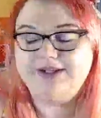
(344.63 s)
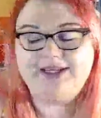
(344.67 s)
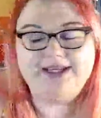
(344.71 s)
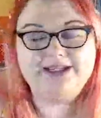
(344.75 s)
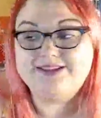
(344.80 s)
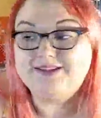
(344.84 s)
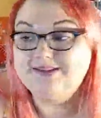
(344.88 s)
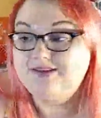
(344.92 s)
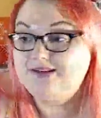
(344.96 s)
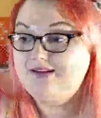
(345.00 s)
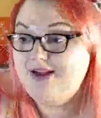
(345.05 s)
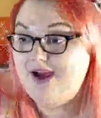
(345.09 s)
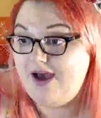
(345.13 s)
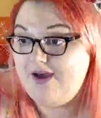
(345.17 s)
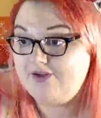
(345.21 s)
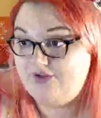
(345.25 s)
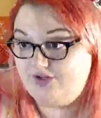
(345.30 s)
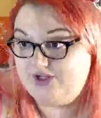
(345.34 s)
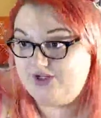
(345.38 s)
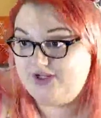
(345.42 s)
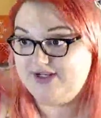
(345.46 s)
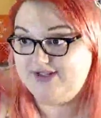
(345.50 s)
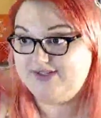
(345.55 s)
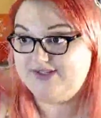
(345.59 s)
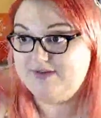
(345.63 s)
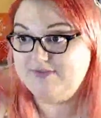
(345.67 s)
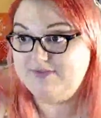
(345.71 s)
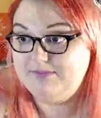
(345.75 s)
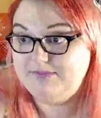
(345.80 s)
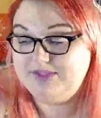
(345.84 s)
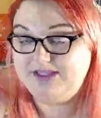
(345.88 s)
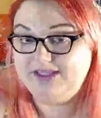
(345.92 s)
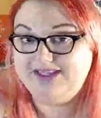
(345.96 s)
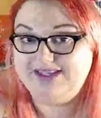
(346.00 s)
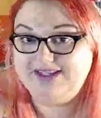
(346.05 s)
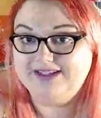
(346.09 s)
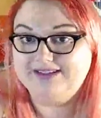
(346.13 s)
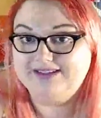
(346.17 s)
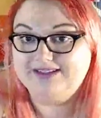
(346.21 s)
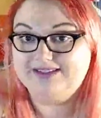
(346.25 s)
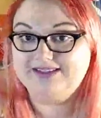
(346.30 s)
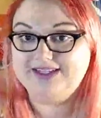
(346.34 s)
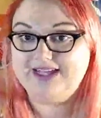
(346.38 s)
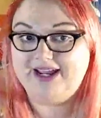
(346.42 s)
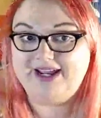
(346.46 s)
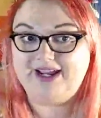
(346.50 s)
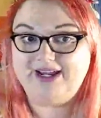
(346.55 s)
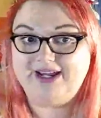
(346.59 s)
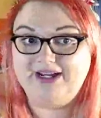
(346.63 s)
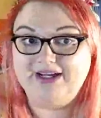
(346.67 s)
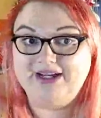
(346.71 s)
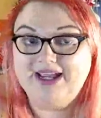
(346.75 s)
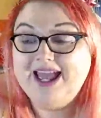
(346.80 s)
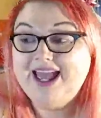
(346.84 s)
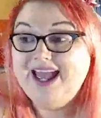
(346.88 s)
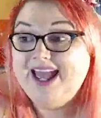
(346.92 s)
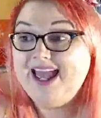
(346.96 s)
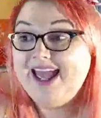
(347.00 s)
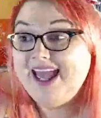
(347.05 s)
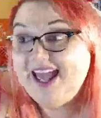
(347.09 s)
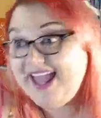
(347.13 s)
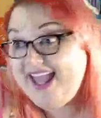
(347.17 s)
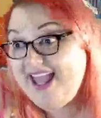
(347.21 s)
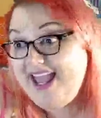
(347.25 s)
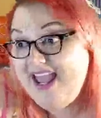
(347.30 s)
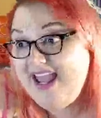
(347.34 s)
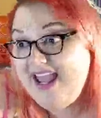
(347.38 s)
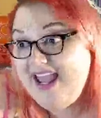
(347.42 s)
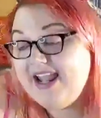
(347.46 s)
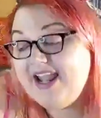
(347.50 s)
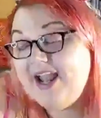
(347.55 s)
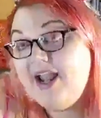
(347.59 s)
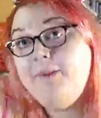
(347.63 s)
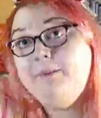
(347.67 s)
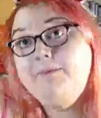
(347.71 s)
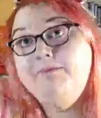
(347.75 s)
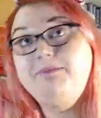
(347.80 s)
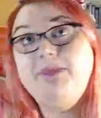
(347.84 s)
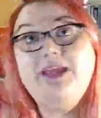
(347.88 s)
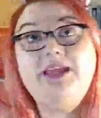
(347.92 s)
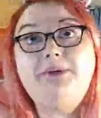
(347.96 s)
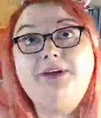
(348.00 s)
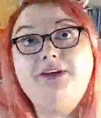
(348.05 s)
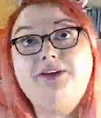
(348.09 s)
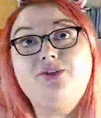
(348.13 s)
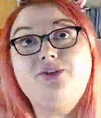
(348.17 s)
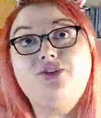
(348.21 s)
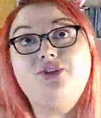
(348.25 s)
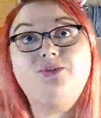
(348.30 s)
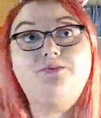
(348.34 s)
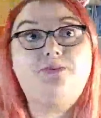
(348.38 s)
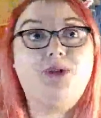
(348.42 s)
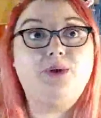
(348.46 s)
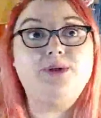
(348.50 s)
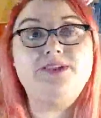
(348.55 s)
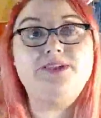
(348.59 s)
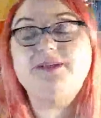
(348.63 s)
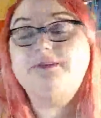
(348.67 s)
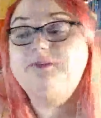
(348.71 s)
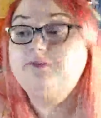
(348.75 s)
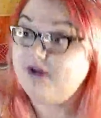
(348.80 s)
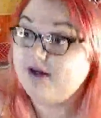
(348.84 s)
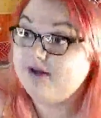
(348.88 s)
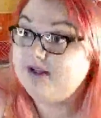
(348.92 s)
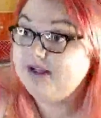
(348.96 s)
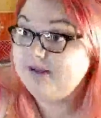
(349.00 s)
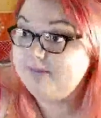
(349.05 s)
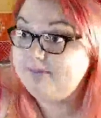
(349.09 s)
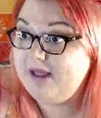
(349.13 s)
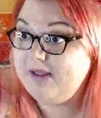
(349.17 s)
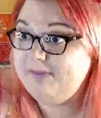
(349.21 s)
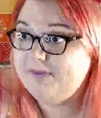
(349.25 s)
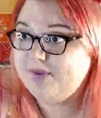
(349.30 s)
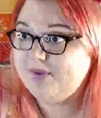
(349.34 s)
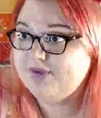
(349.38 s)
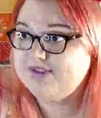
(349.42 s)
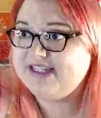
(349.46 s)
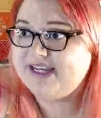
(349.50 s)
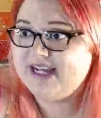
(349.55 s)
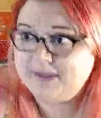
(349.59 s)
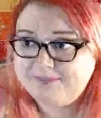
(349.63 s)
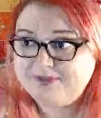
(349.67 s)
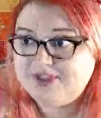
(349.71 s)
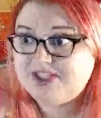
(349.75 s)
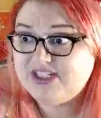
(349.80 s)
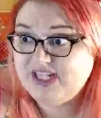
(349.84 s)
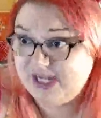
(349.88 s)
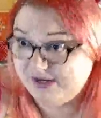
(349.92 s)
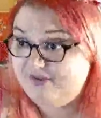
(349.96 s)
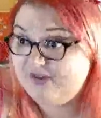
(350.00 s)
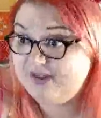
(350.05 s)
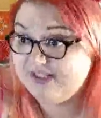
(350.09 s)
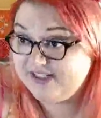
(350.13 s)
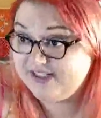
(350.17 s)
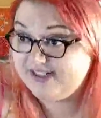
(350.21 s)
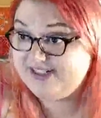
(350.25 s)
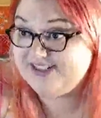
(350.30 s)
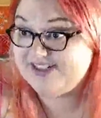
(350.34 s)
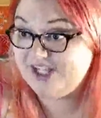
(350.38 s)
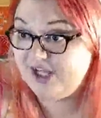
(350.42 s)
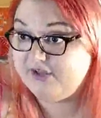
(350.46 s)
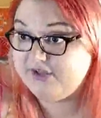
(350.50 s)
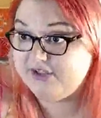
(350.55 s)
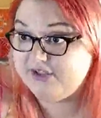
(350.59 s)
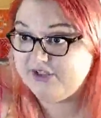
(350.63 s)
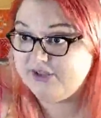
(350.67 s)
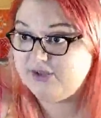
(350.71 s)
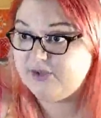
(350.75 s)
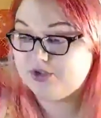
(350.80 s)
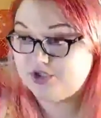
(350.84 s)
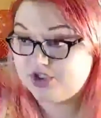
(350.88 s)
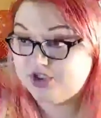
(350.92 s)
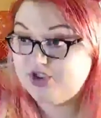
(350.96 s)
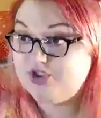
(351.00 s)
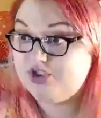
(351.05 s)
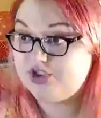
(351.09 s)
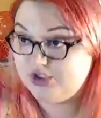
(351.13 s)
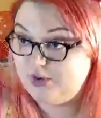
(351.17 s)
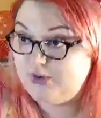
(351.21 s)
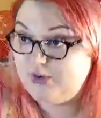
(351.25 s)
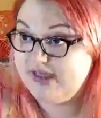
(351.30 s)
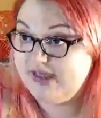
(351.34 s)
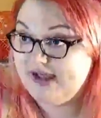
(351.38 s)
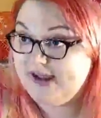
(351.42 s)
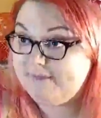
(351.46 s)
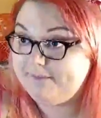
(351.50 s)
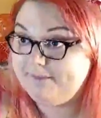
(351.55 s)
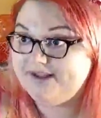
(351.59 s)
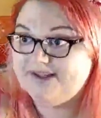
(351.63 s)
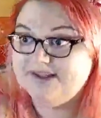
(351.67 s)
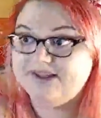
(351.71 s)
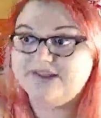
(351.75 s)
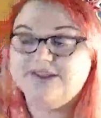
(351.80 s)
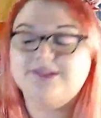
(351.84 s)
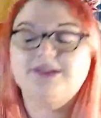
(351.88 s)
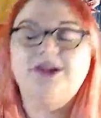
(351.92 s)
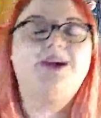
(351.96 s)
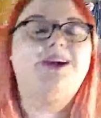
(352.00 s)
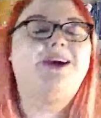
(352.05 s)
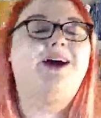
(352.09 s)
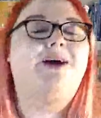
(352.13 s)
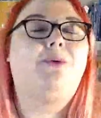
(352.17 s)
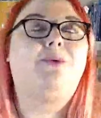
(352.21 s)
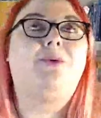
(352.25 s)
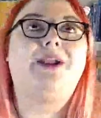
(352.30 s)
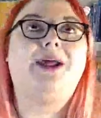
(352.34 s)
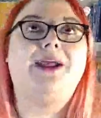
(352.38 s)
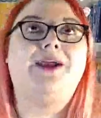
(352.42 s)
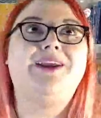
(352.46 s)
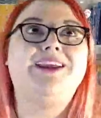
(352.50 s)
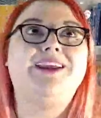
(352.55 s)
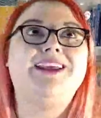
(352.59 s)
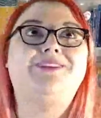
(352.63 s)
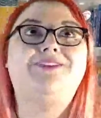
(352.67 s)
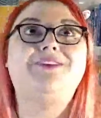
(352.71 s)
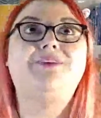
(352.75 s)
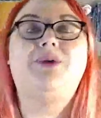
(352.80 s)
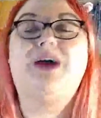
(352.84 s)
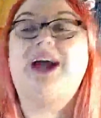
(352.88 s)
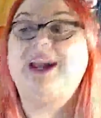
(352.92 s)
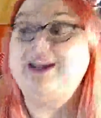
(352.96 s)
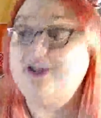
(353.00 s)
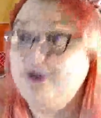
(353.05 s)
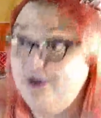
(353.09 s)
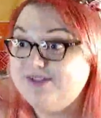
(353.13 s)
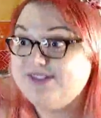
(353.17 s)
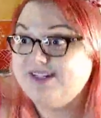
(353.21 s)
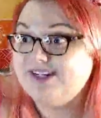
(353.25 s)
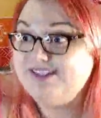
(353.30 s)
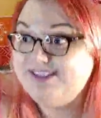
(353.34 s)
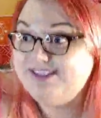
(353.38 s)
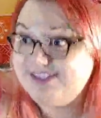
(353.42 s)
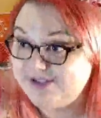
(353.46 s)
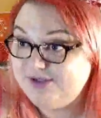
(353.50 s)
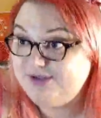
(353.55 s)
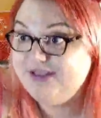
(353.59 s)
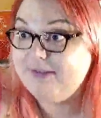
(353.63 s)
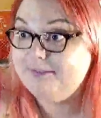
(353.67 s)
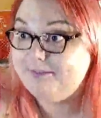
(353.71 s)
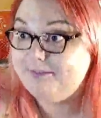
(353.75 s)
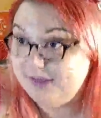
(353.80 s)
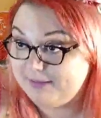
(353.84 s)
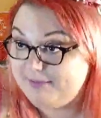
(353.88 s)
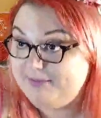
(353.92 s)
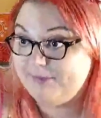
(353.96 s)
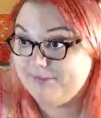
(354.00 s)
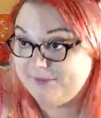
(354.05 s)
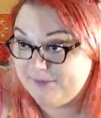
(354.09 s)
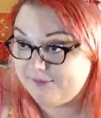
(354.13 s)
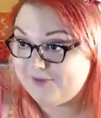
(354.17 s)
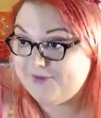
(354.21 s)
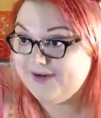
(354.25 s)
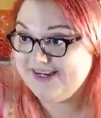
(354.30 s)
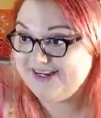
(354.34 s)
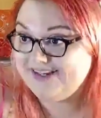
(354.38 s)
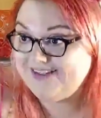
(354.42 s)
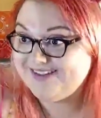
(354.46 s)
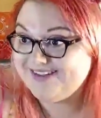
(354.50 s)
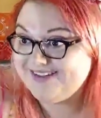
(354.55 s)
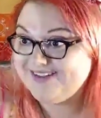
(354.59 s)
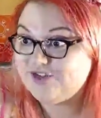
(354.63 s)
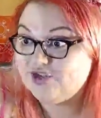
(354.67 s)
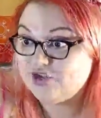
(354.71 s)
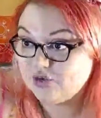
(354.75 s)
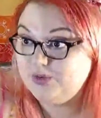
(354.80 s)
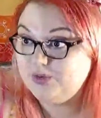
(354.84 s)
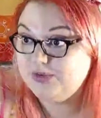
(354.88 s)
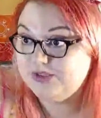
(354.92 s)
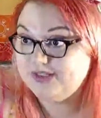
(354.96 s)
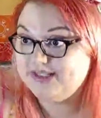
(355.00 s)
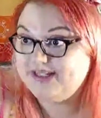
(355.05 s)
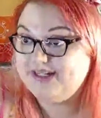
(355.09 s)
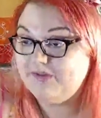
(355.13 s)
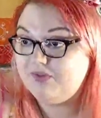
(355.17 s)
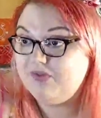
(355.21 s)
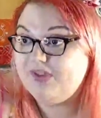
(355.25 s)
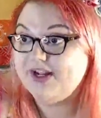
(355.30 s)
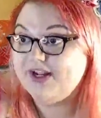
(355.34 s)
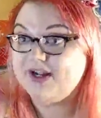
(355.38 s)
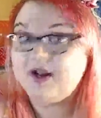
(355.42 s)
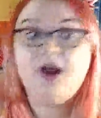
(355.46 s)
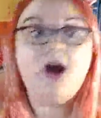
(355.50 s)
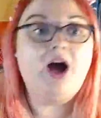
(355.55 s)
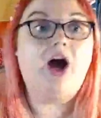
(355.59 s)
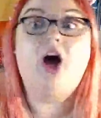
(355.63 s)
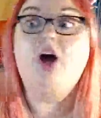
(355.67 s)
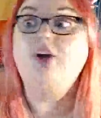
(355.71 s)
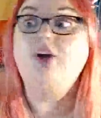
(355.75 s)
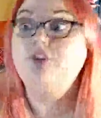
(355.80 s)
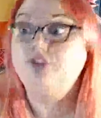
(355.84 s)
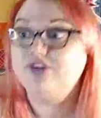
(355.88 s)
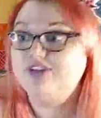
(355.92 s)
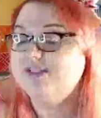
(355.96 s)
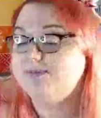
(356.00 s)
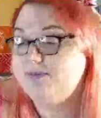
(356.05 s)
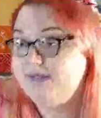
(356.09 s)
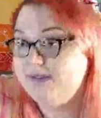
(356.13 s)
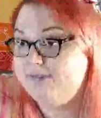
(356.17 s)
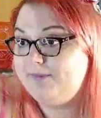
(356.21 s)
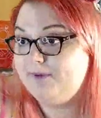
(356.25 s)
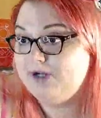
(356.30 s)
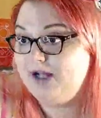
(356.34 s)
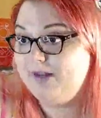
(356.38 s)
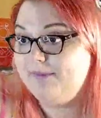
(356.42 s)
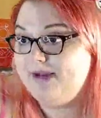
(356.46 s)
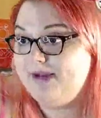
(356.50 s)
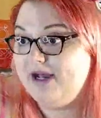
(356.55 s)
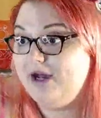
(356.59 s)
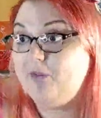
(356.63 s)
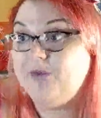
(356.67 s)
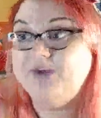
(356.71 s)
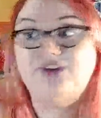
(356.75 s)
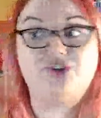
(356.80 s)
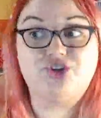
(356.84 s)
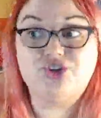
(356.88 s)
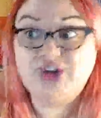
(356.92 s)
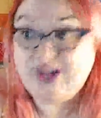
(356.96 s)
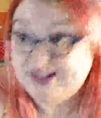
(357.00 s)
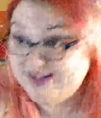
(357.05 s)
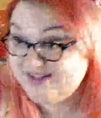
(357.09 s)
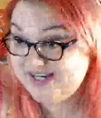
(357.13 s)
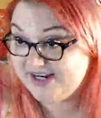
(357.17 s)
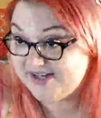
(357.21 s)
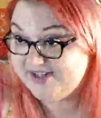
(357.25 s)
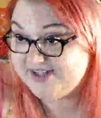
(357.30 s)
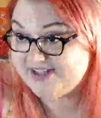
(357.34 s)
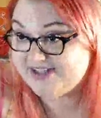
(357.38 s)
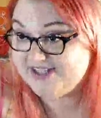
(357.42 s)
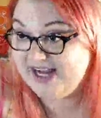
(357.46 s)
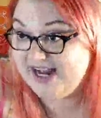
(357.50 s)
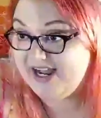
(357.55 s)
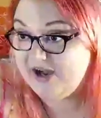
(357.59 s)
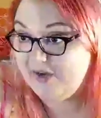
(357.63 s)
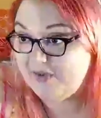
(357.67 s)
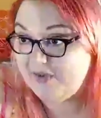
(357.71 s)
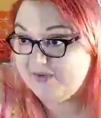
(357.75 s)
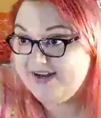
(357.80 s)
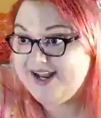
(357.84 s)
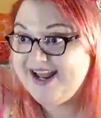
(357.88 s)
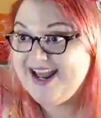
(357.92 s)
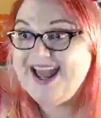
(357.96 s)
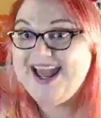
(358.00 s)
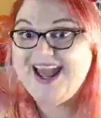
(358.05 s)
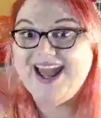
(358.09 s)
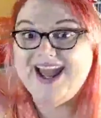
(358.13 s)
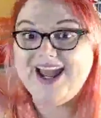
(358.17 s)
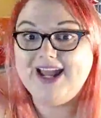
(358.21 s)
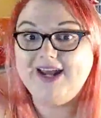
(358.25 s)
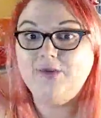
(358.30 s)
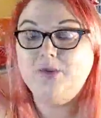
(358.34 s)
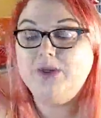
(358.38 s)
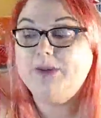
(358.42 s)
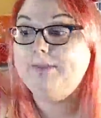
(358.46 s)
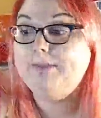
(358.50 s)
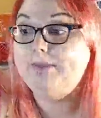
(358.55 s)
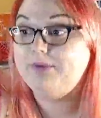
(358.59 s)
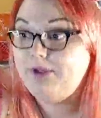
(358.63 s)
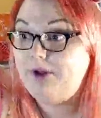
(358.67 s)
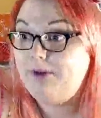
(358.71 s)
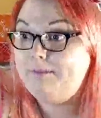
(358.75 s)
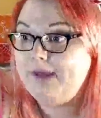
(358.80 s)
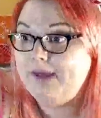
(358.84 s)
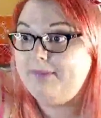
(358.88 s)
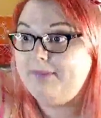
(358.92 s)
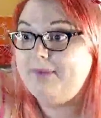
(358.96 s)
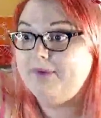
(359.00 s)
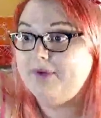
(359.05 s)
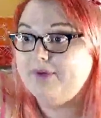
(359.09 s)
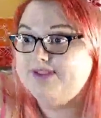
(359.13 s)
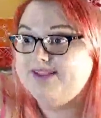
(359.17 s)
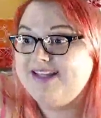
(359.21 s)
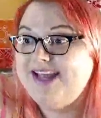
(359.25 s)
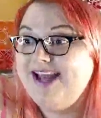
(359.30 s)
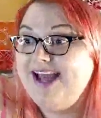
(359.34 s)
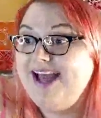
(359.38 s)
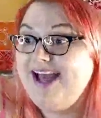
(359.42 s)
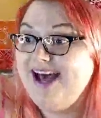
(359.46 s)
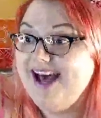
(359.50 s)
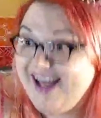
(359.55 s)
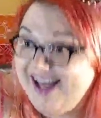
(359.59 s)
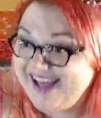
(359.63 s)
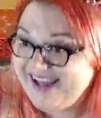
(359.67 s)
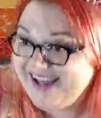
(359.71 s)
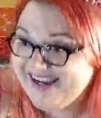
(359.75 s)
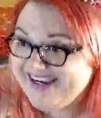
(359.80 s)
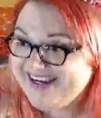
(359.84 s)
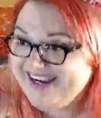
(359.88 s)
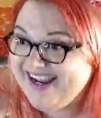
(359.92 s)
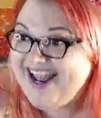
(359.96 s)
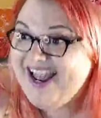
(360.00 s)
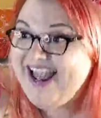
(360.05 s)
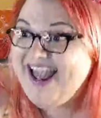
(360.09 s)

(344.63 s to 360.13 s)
It's not just me saying, hey, maybe you should blow some fucking bubbles. Like, I'm definitely going to tell you to do that, because when I host a yearly bubble parade, truly, like hundreds of people come out, we shut down a town and we blow bubbles. Hi.